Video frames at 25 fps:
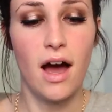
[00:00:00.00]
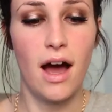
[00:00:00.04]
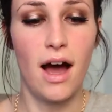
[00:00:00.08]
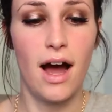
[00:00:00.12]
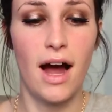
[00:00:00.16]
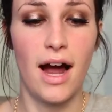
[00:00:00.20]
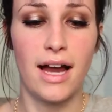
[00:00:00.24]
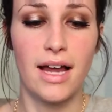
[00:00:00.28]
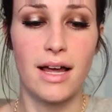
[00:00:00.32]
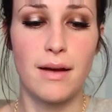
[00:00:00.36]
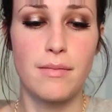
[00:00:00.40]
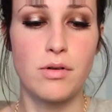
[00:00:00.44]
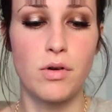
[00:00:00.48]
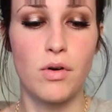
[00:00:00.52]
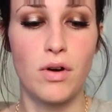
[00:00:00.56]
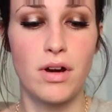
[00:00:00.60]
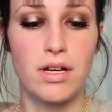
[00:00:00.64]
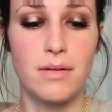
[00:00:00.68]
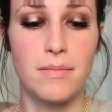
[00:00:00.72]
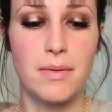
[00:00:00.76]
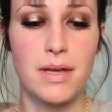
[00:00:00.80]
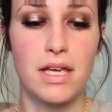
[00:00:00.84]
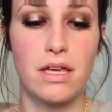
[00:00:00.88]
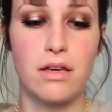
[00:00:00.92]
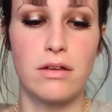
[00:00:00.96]
I am going
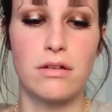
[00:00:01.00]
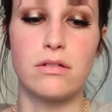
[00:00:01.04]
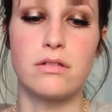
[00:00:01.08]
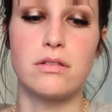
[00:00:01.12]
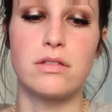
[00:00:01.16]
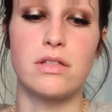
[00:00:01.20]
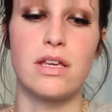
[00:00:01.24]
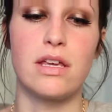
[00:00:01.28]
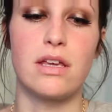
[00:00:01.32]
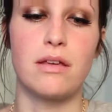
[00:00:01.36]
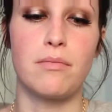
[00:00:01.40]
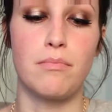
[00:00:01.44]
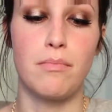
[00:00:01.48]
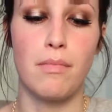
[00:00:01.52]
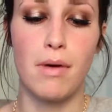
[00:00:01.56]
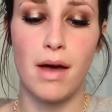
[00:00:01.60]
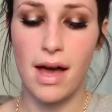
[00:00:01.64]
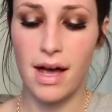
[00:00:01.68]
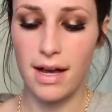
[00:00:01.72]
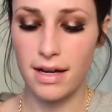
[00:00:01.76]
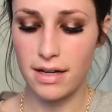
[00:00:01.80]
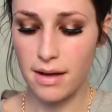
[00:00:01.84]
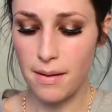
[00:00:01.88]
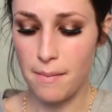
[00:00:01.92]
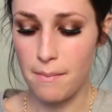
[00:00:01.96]
to be using
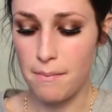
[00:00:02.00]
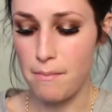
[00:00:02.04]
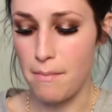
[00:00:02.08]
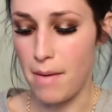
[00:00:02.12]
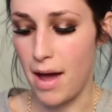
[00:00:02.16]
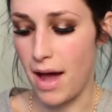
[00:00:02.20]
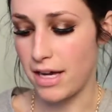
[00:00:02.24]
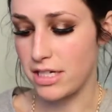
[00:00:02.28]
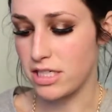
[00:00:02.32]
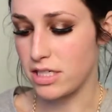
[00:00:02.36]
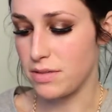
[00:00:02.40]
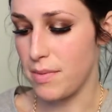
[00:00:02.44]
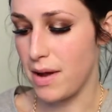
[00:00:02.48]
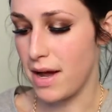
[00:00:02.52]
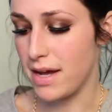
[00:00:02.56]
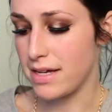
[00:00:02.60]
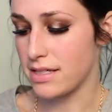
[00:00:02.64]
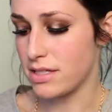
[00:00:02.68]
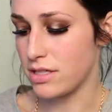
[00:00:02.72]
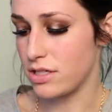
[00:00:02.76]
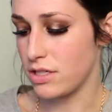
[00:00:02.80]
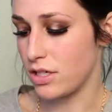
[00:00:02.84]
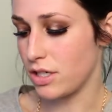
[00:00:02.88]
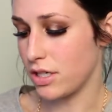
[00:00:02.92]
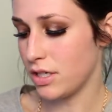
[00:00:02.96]
MAC
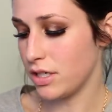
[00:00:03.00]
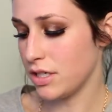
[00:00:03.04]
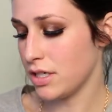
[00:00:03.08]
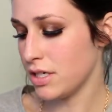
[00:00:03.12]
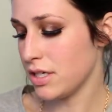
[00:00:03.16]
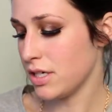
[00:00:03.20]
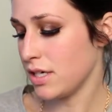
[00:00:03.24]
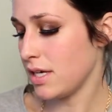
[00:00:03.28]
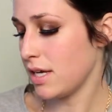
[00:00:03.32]
Matchmaster,